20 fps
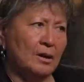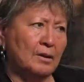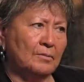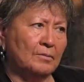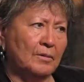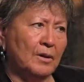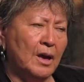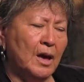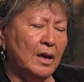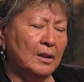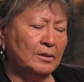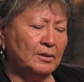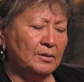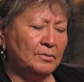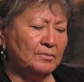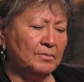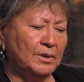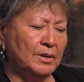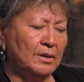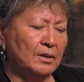Uh, we had to
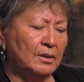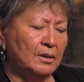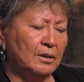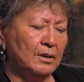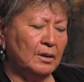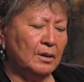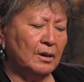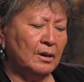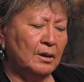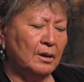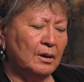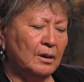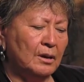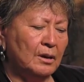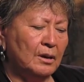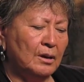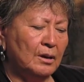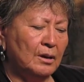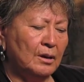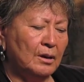be,
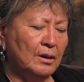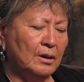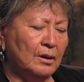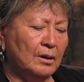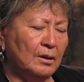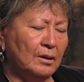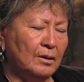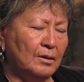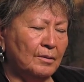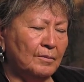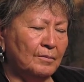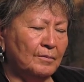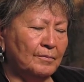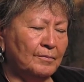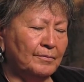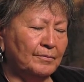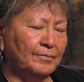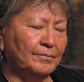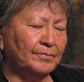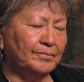um,